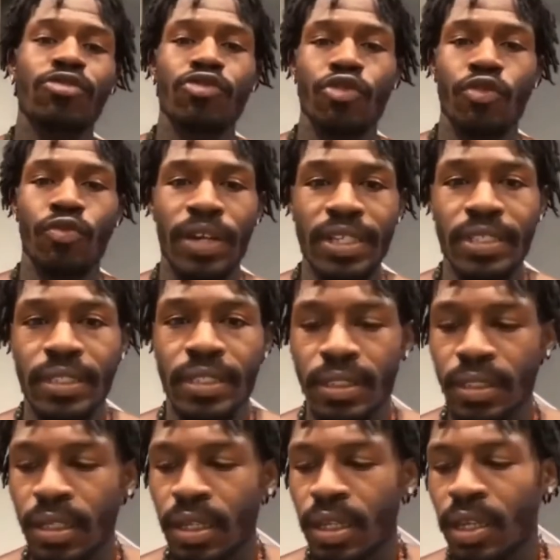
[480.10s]
races.
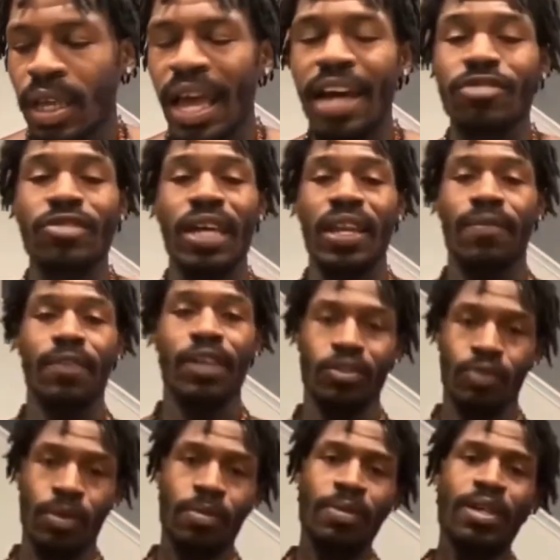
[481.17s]
Outside of us, we would
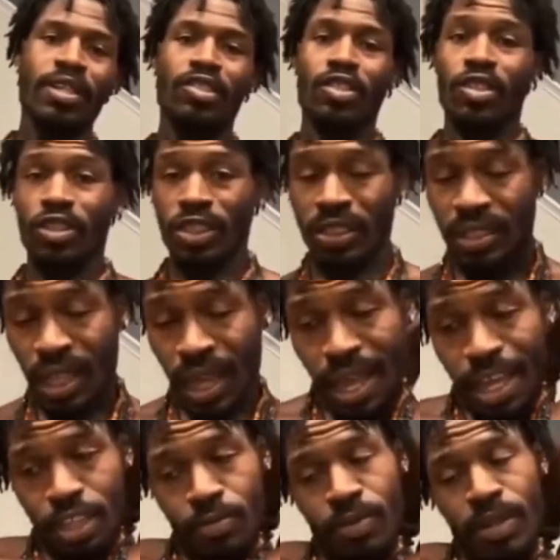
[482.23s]
be considered just gods,
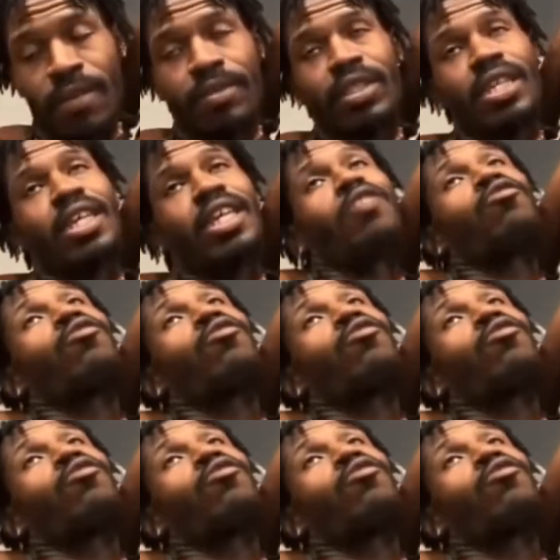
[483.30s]
but everything else would be